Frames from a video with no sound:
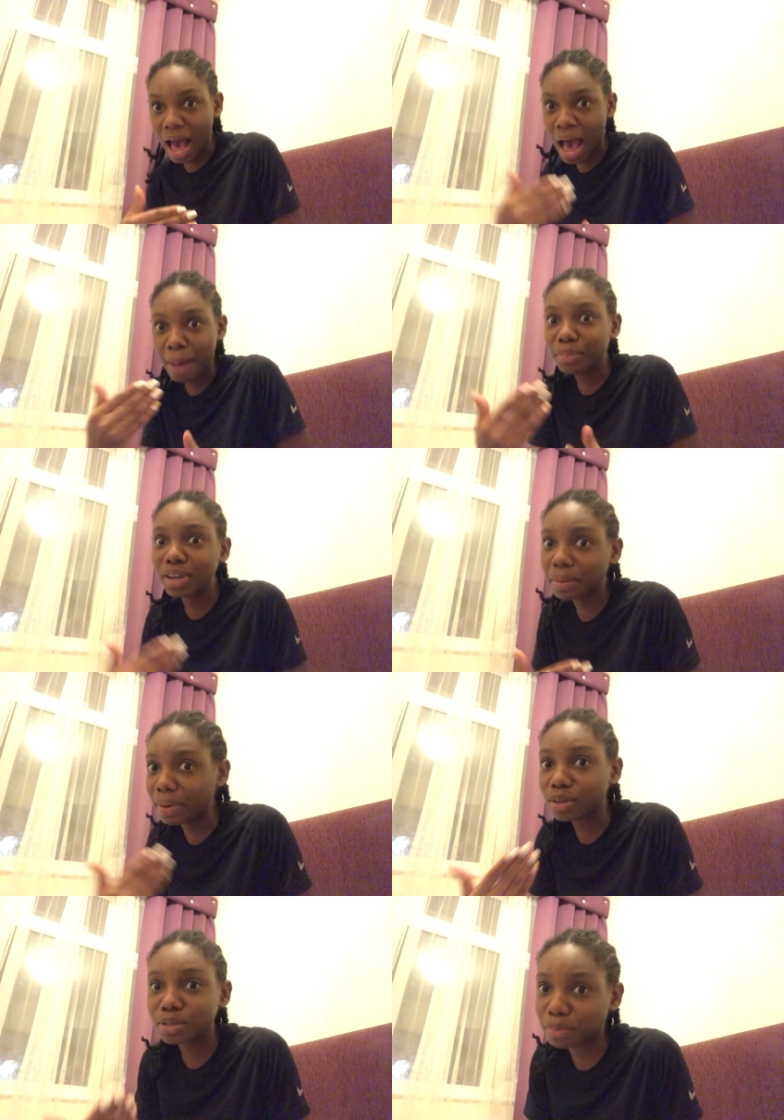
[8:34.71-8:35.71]
I'm not
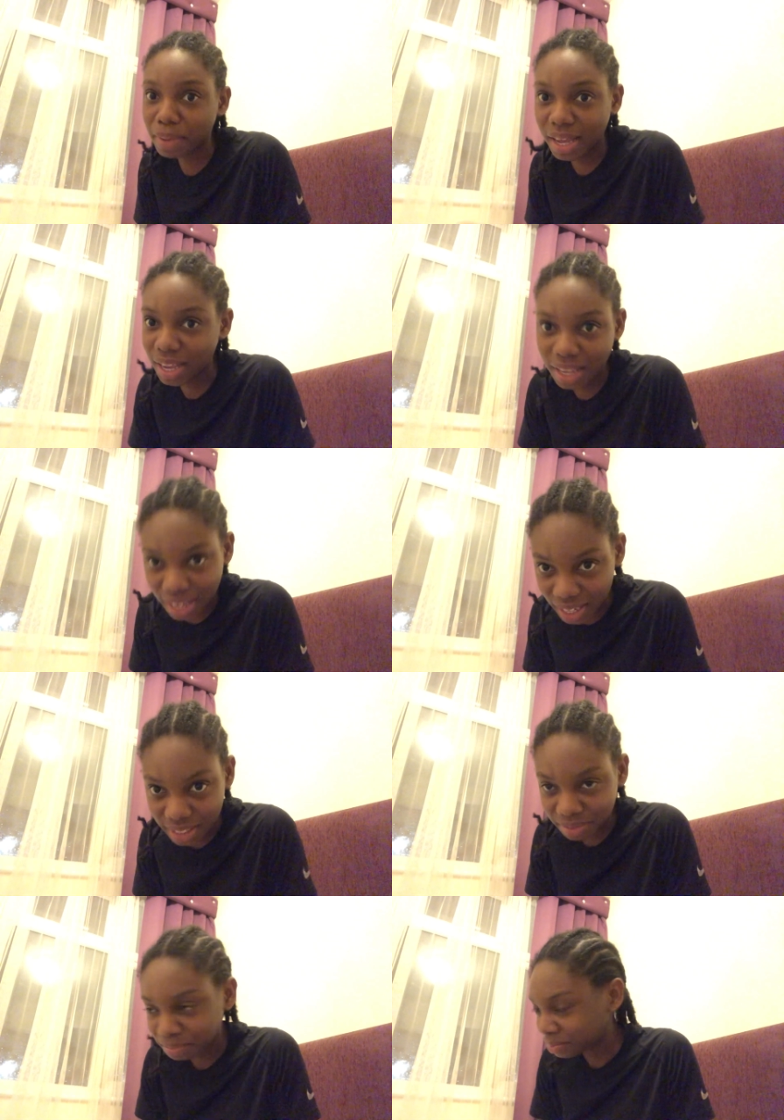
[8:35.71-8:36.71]
about to pay again.
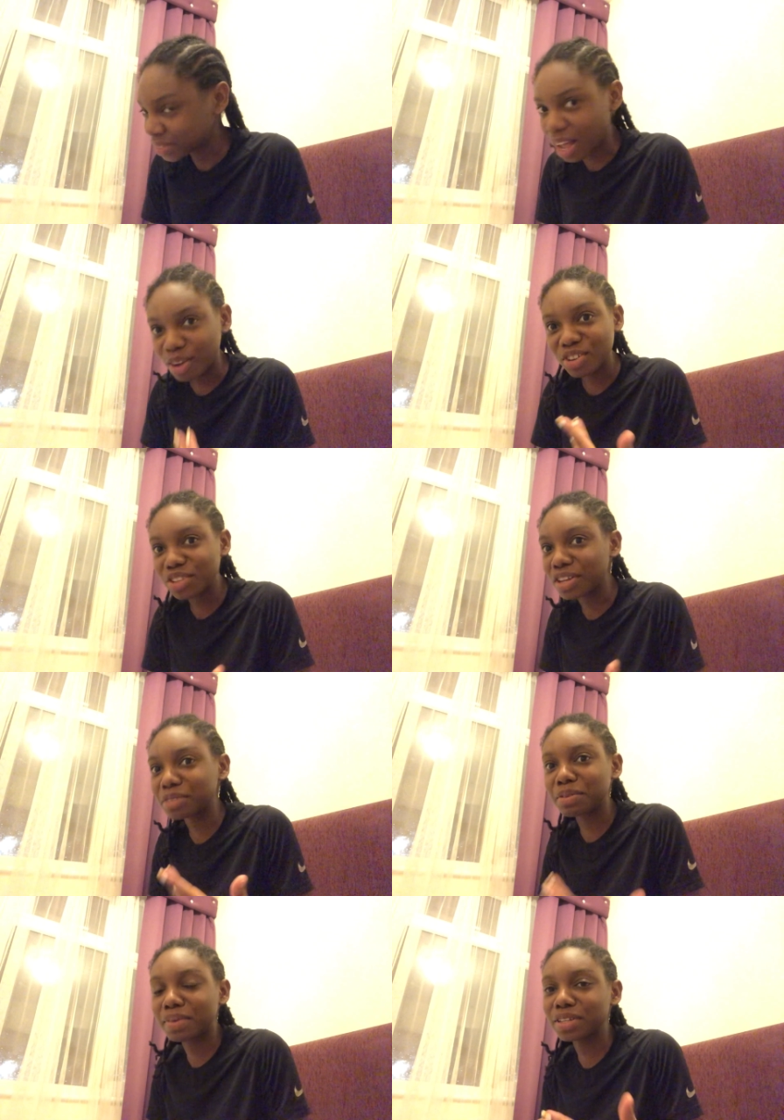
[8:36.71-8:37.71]
I was trying to
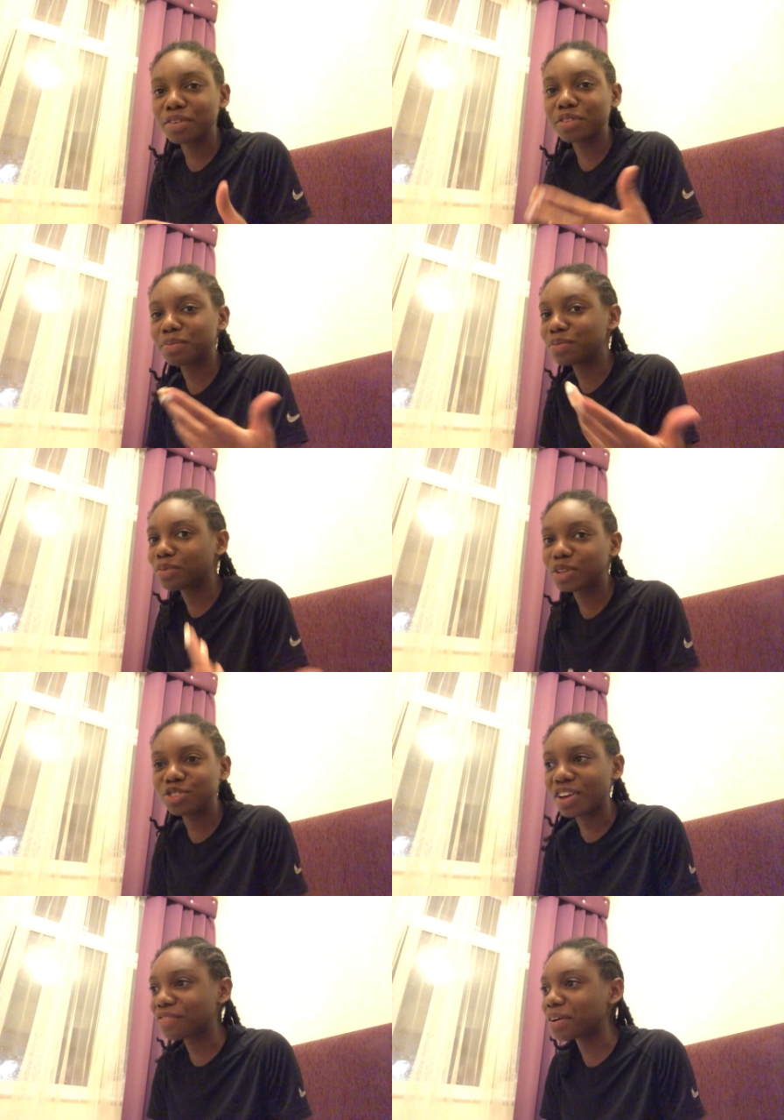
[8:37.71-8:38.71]
explain myself to the bus
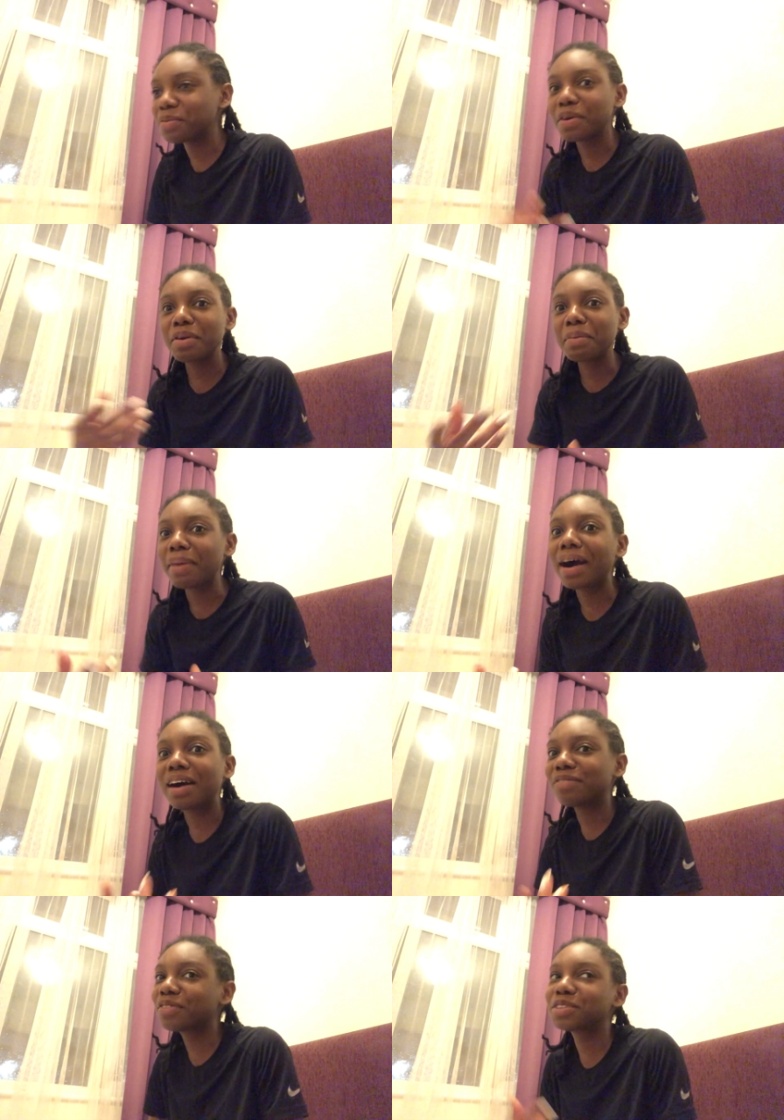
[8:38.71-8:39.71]
driver. We were going back
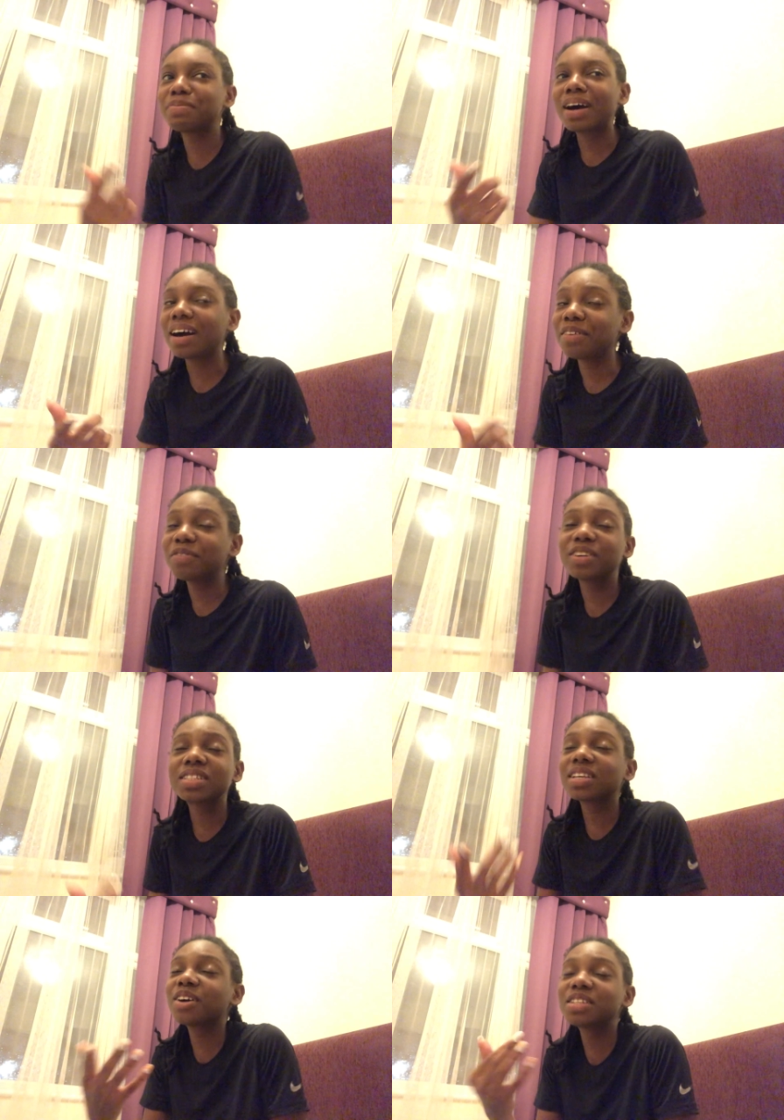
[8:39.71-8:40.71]
and forth, back and forth.
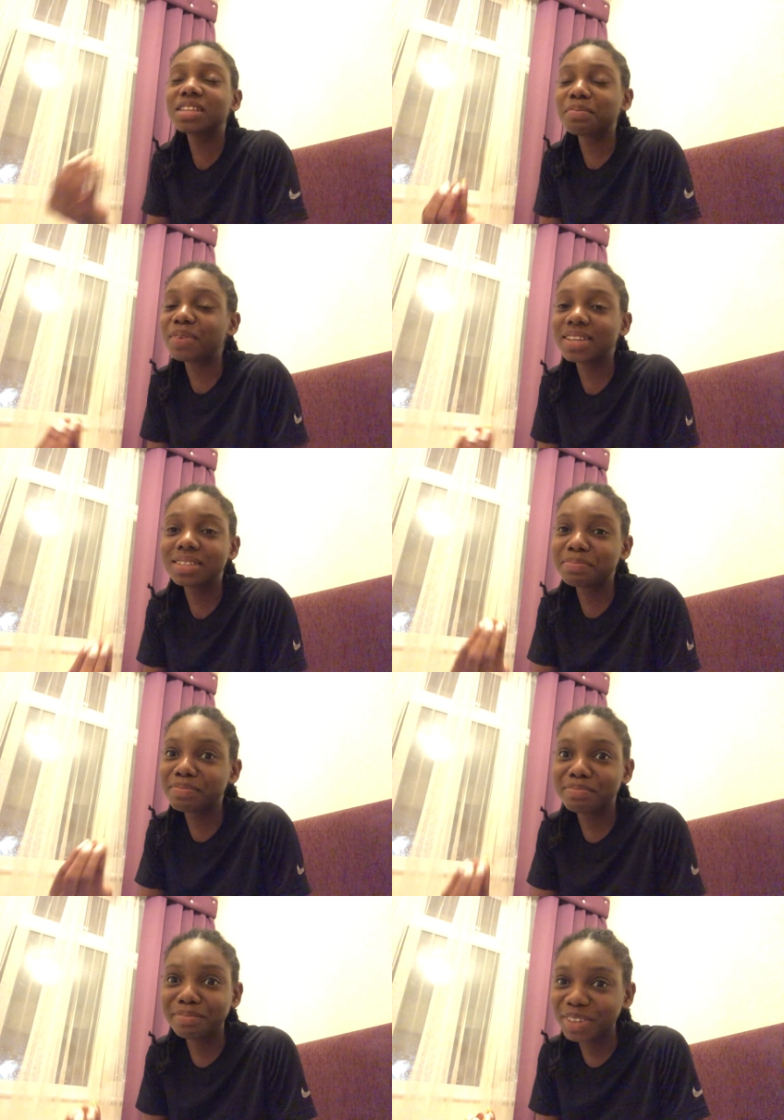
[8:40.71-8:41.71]
It got to a point the
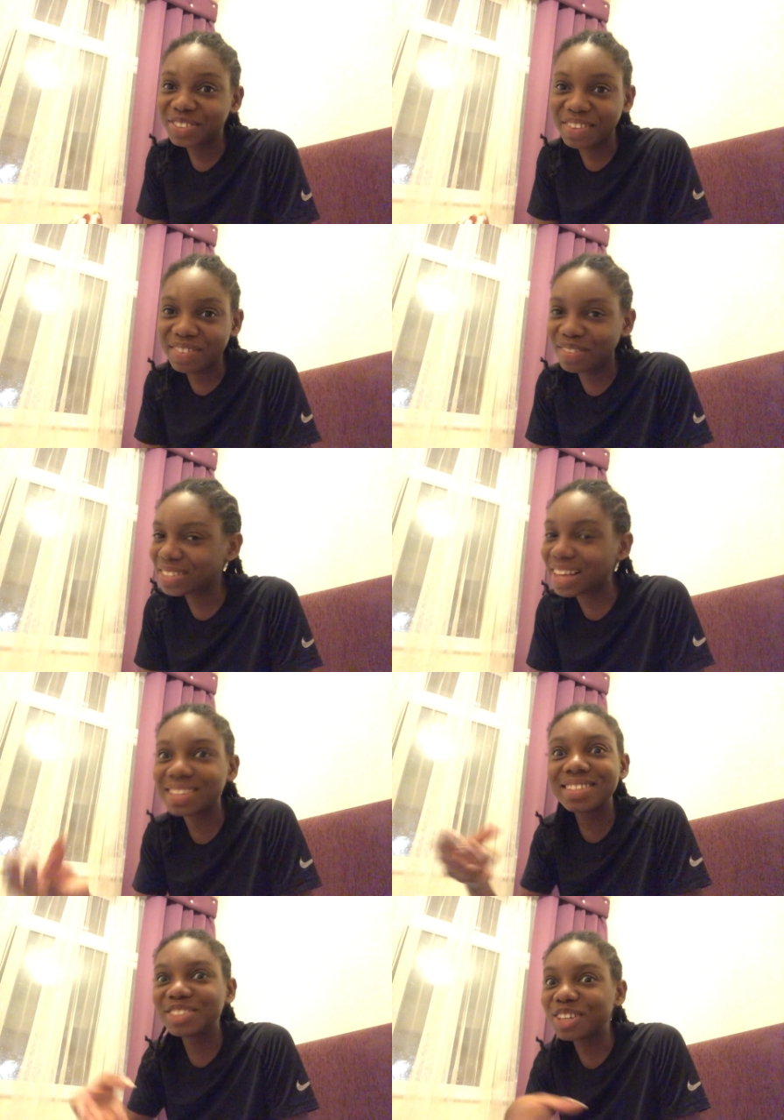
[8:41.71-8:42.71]
bus driver was like,
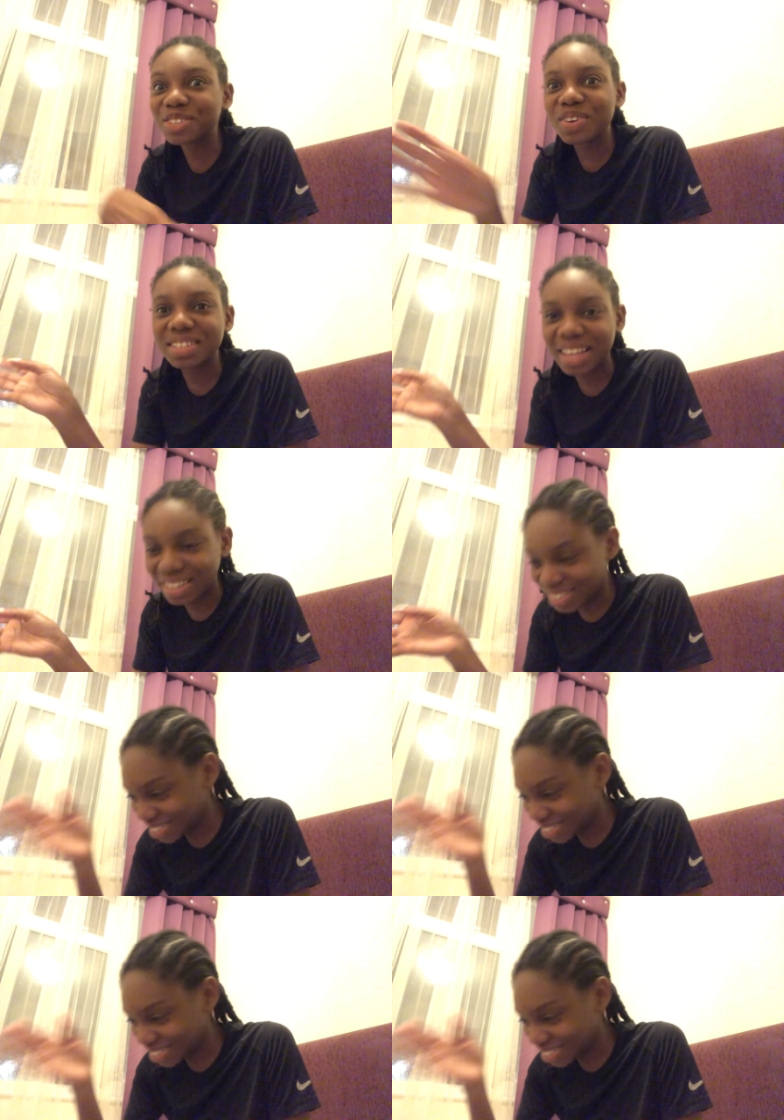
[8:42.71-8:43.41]
see, just go inside.